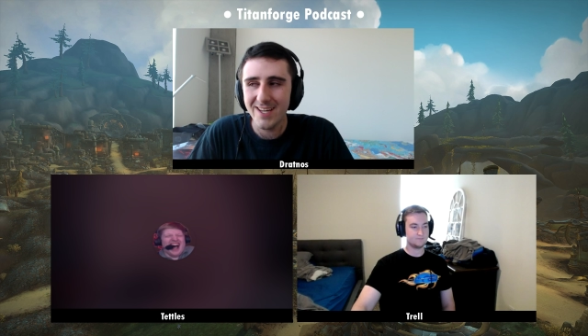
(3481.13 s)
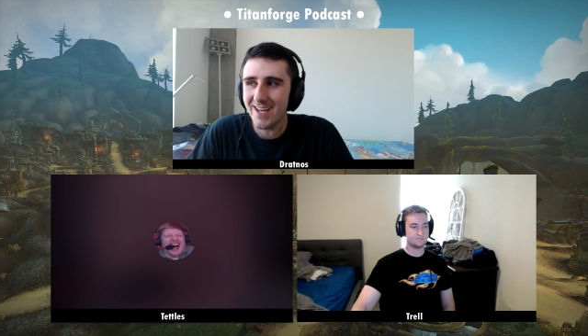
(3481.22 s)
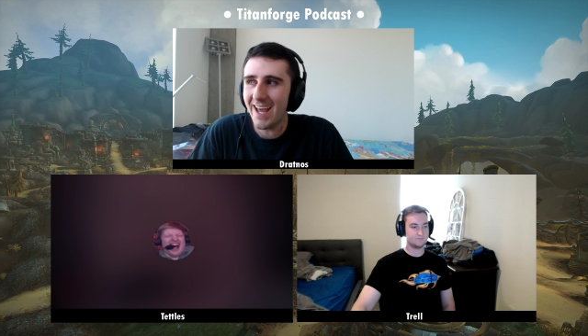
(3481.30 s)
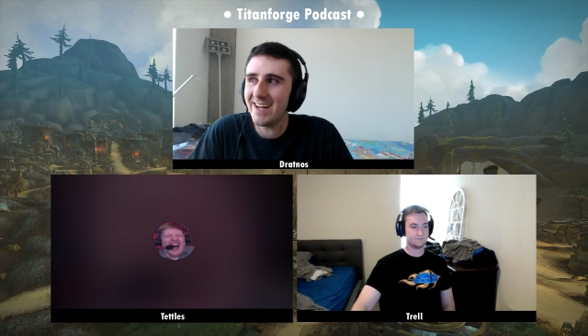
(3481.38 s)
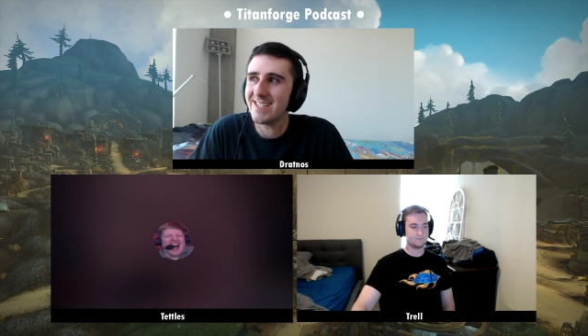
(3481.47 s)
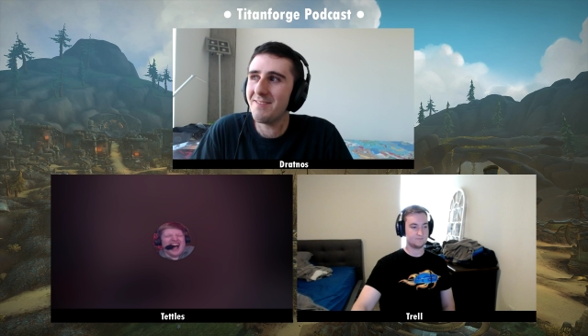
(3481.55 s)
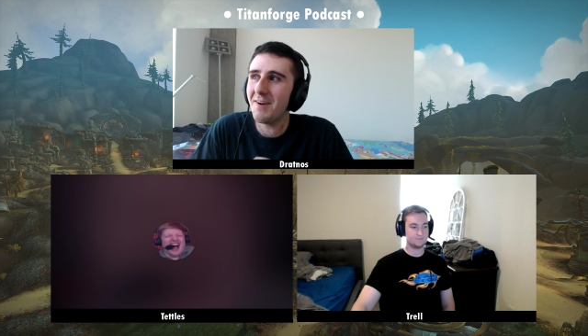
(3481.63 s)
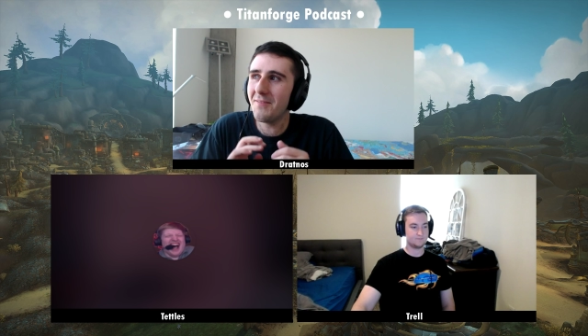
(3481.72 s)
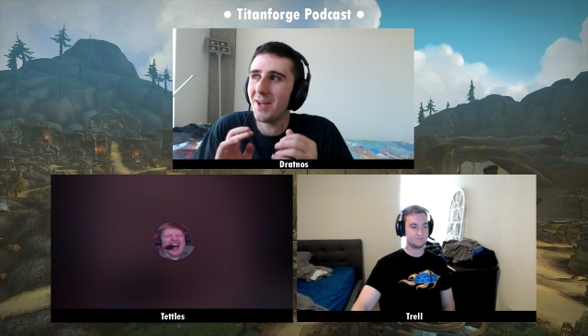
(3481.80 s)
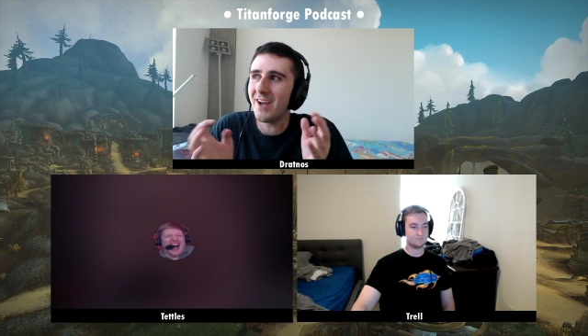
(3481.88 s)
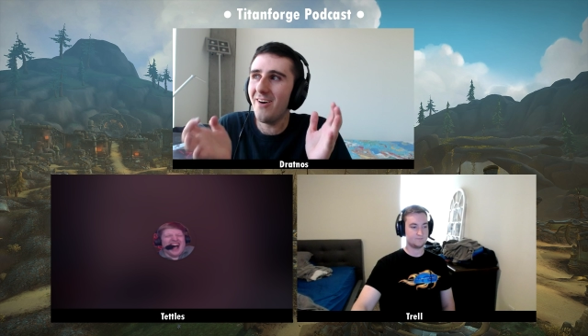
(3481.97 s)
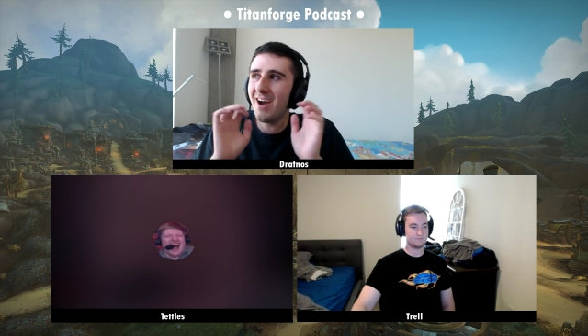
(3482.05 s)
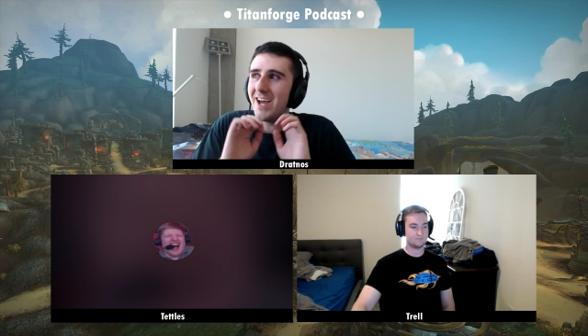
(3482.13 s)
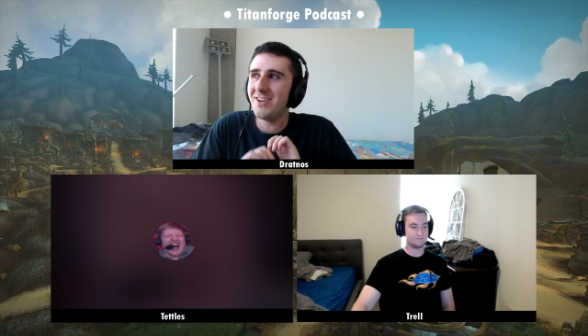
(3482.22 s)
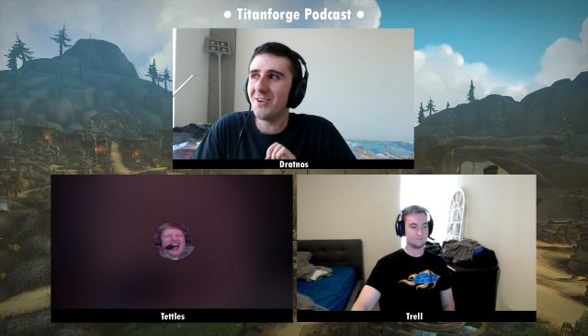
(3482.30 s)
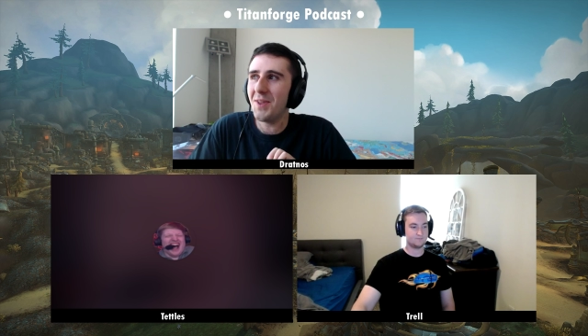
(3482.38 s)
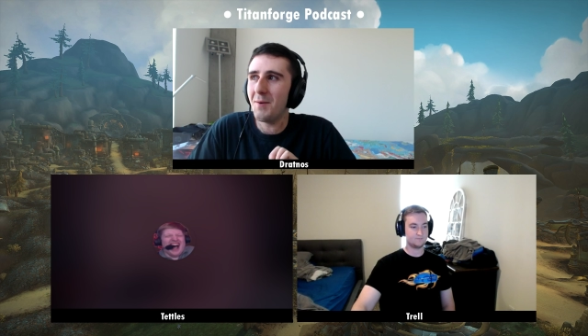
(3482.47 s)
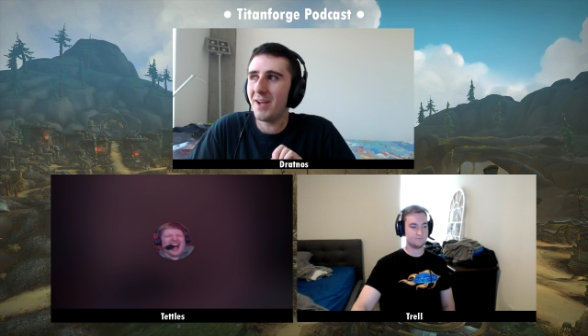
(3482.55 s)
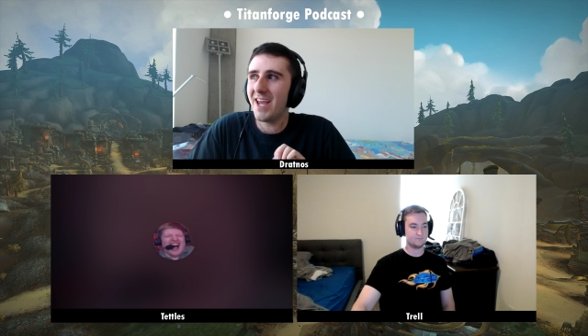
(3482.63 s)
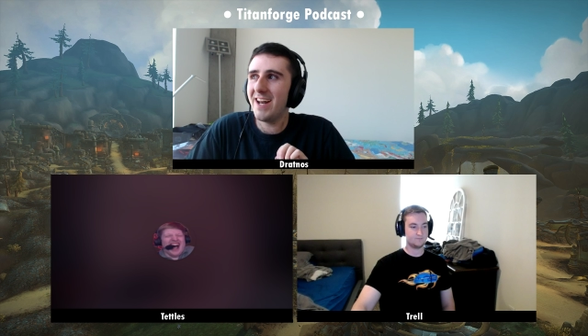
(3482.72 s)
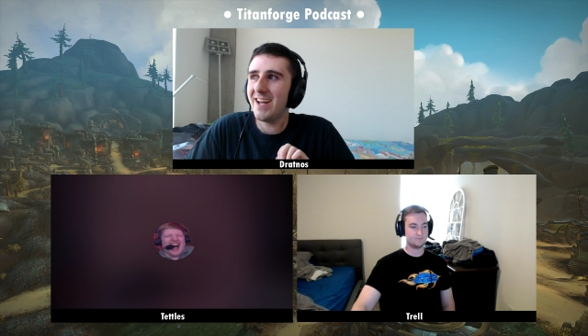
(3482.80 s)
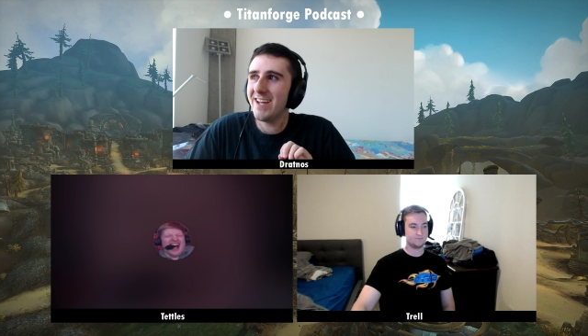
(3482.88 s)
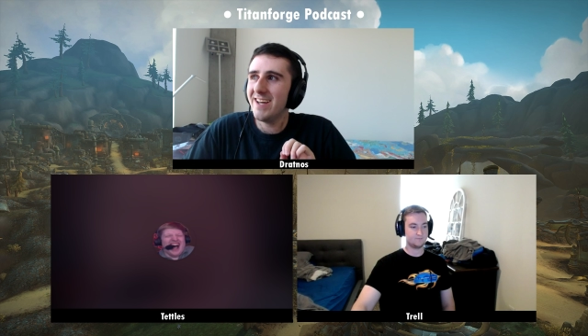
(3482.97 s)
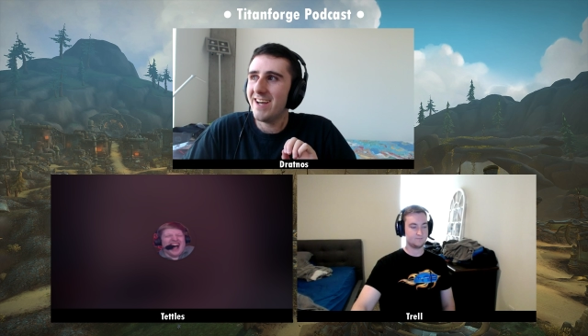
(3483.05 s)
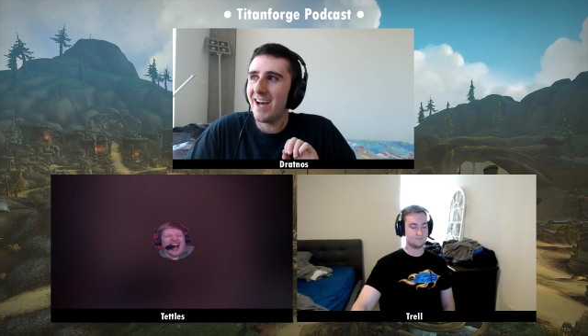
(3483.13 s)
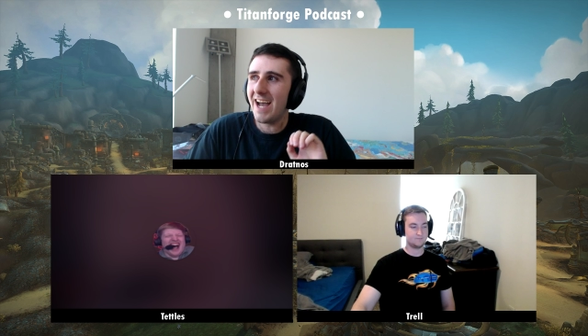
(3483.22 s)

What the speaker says: anytime I'm like, oh, I enjoyed that mechanic,